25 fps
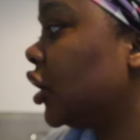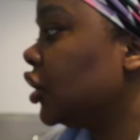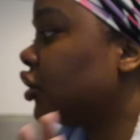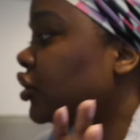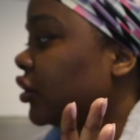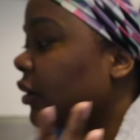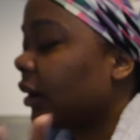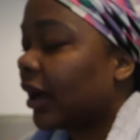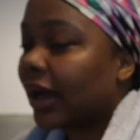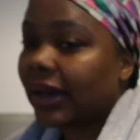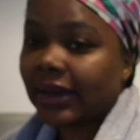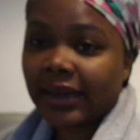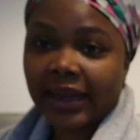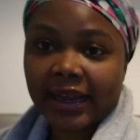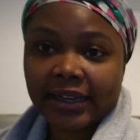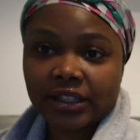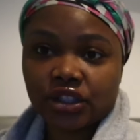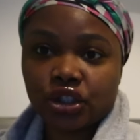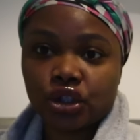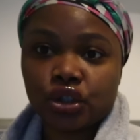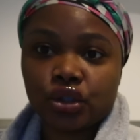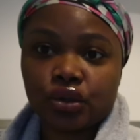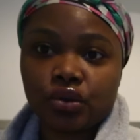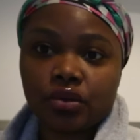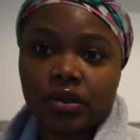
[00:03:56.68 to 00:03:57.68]
So I like
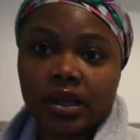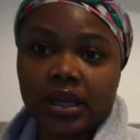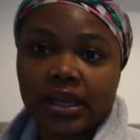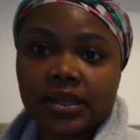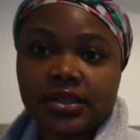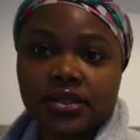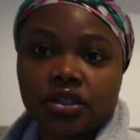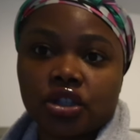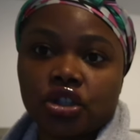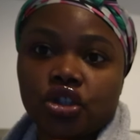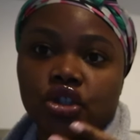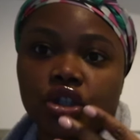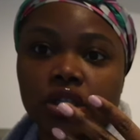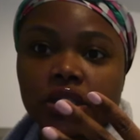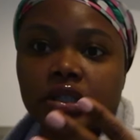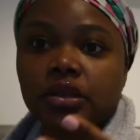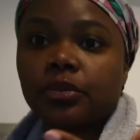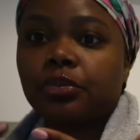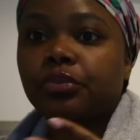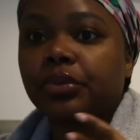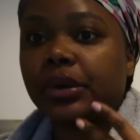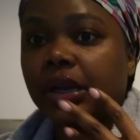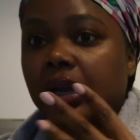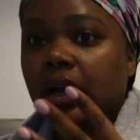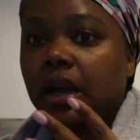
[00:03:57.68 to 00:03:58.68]
to do this to
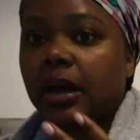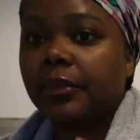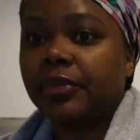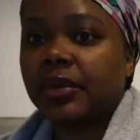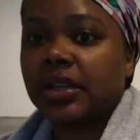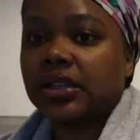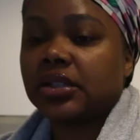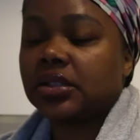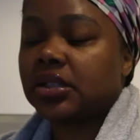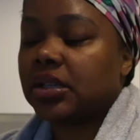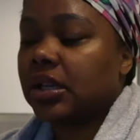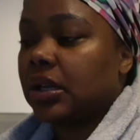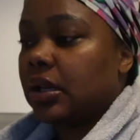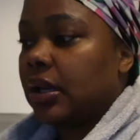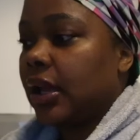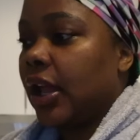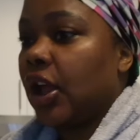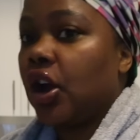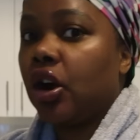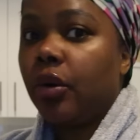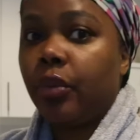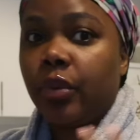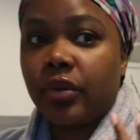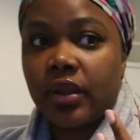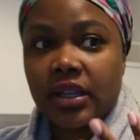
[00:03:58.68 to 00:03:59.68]
just bring up the, to
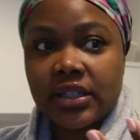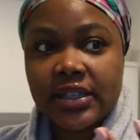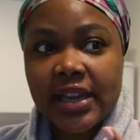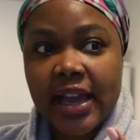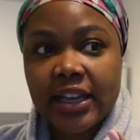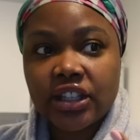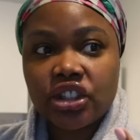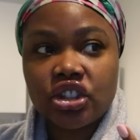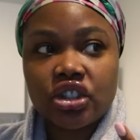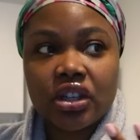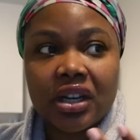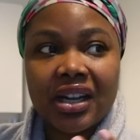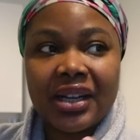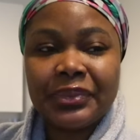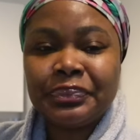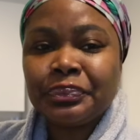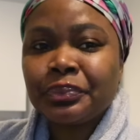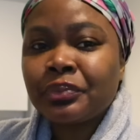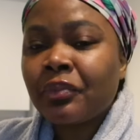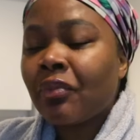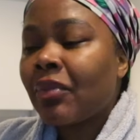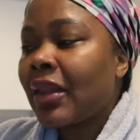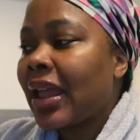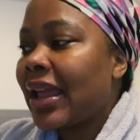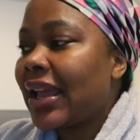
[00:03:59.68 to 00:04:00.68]
help with the texture.
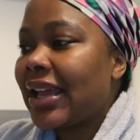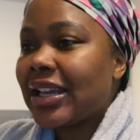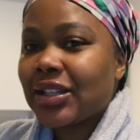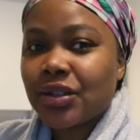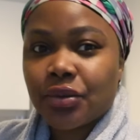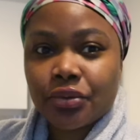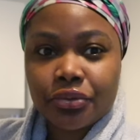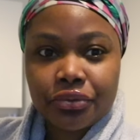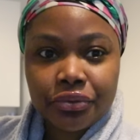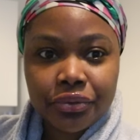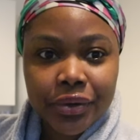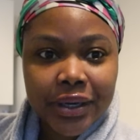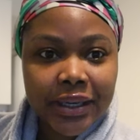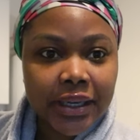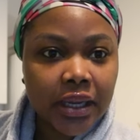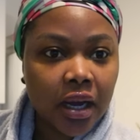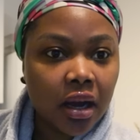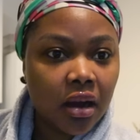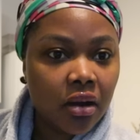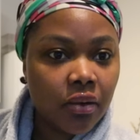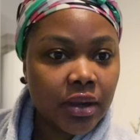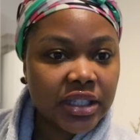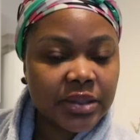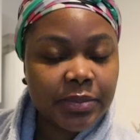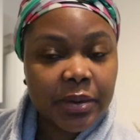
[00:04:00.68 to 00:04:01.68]
It's really,
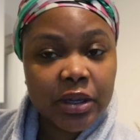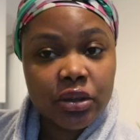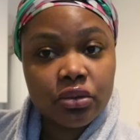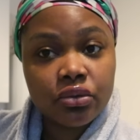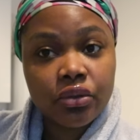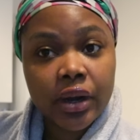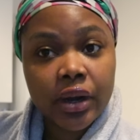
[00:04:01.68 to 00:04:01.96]
oh, it's been